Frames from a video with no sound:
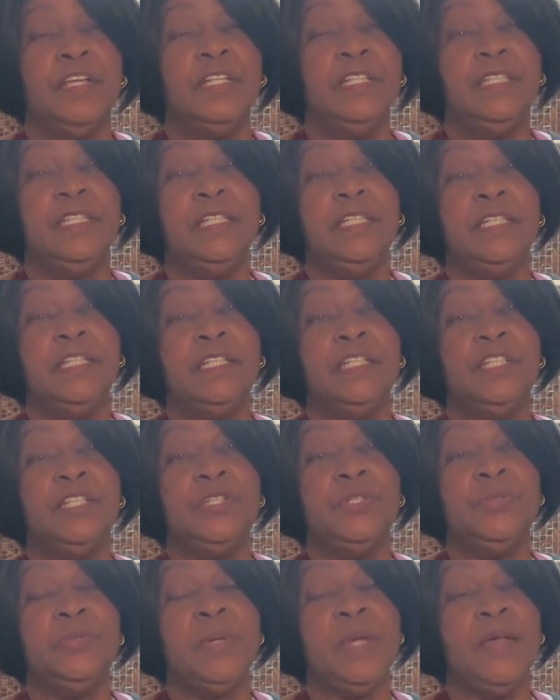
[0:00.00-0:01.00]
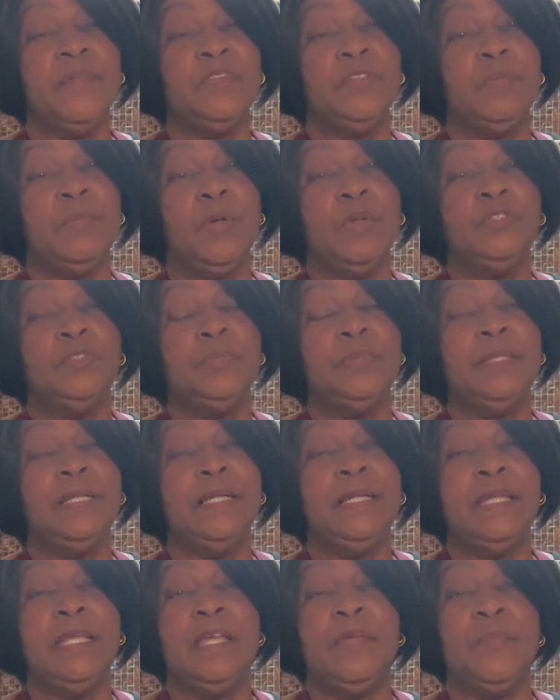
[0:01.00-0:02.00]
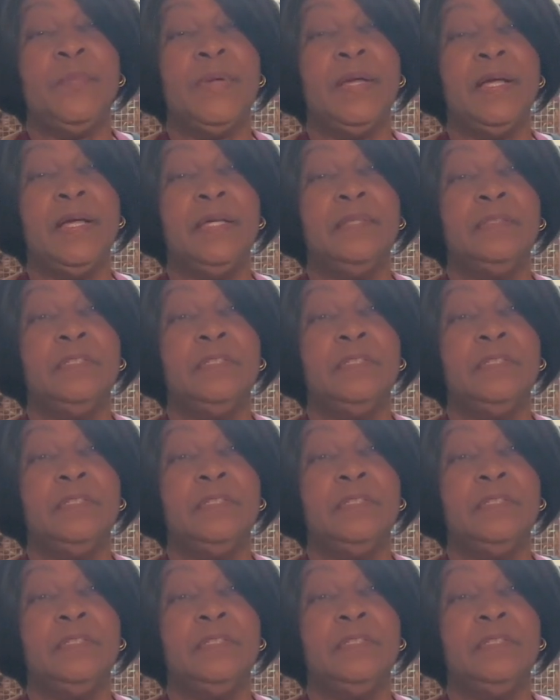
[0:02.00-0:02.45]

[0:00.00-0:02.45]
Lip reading: then you have to multiply that by